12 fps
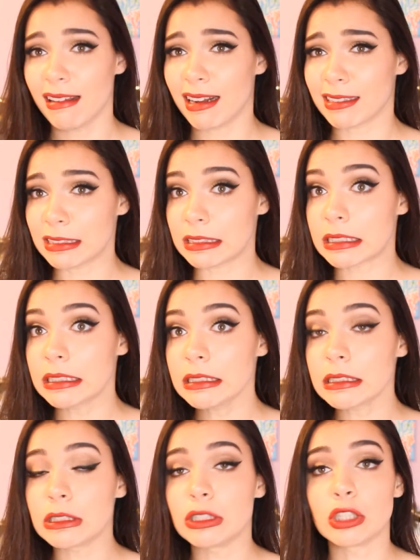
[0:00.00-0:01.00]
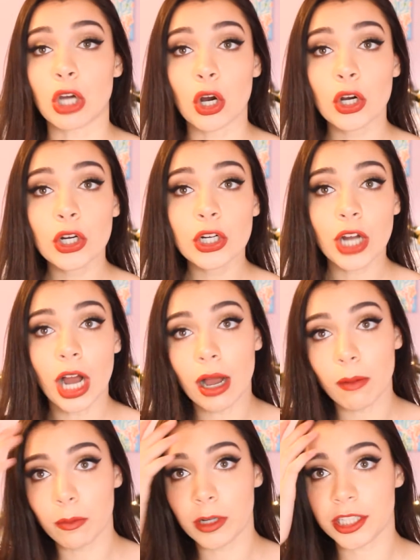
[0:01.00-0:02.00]
Actually it's kind of dark,
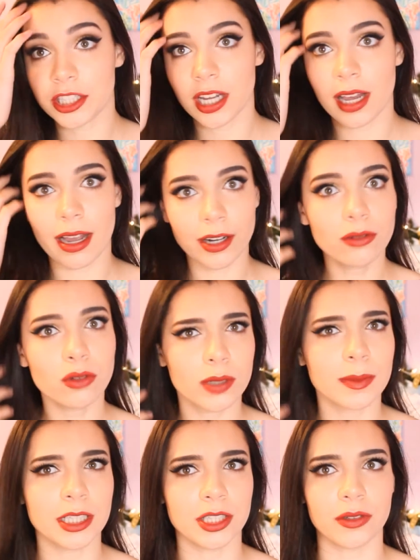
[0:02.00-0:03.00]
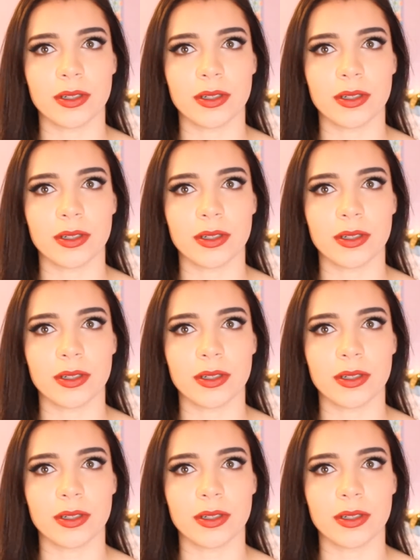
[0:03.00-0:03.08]
um, which I don't normally do.